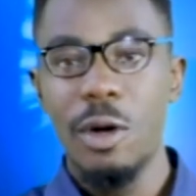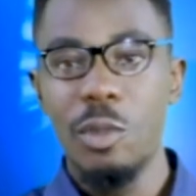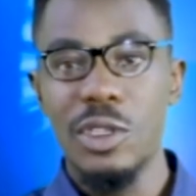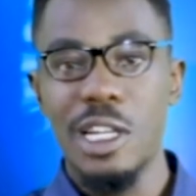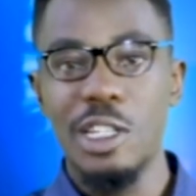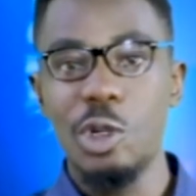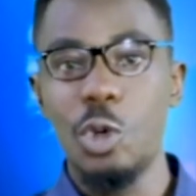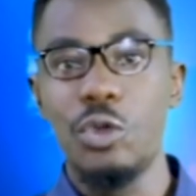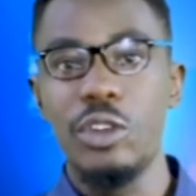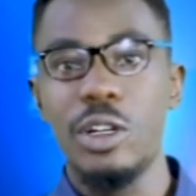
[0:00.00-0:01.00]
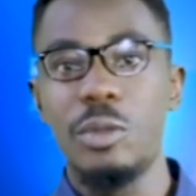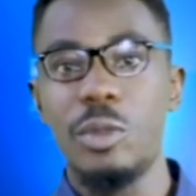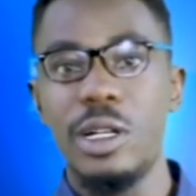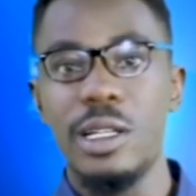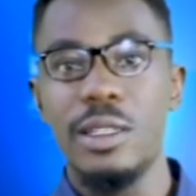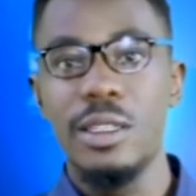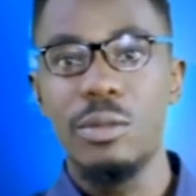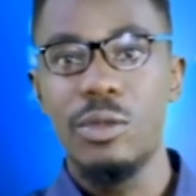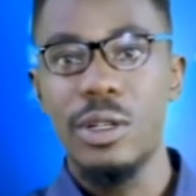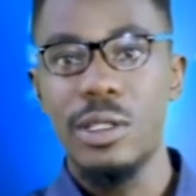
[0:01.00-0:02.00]
presided over by the
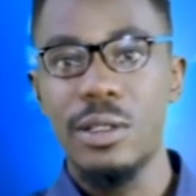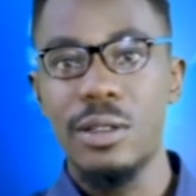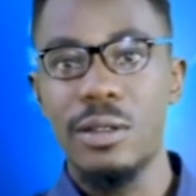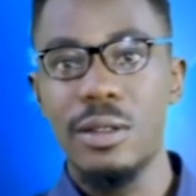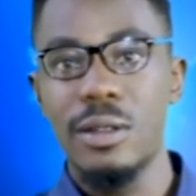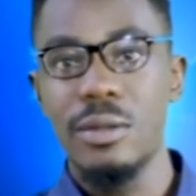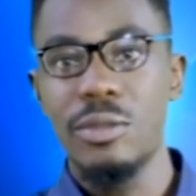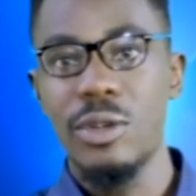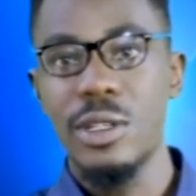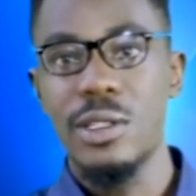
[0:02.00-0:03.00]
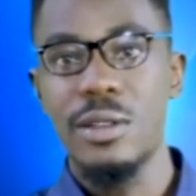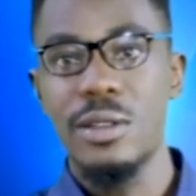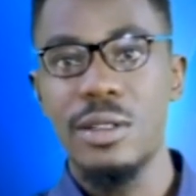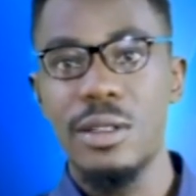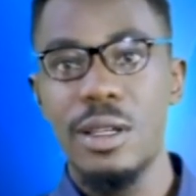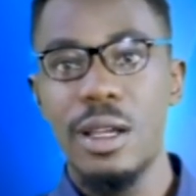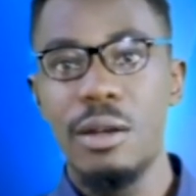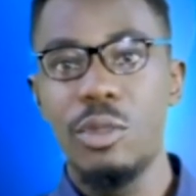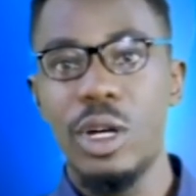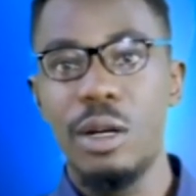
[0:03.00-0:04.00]
President
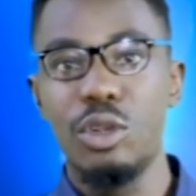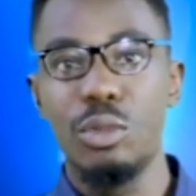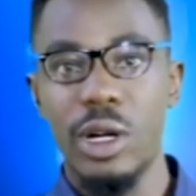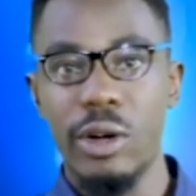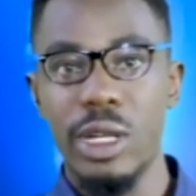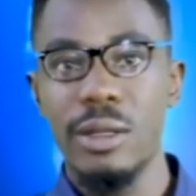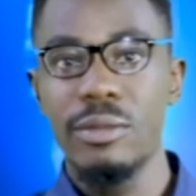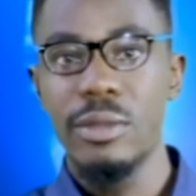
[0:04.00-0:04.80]
Muhammadu Buhari.